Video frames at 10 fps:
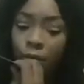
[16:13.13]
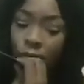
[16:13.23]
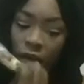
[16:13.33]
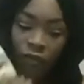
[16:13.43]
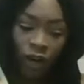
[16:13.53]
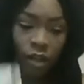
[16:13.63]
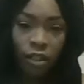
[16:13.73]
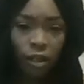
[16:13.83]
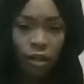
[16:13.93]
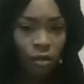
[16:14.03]
But very
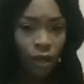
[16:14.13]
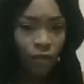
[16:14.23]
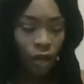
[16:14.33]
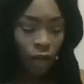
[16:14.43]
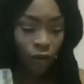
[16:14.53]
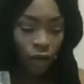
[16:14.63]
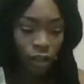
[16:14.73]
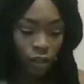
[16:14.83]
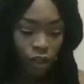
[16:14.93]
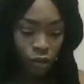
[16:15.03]
serious, I feel like a very
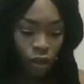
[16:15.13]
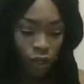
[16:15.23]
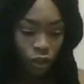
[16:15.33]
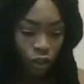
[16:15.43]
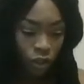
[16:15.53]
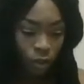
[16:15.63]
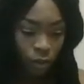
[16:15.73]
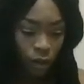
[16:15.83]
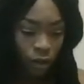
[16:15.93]
serious relationship,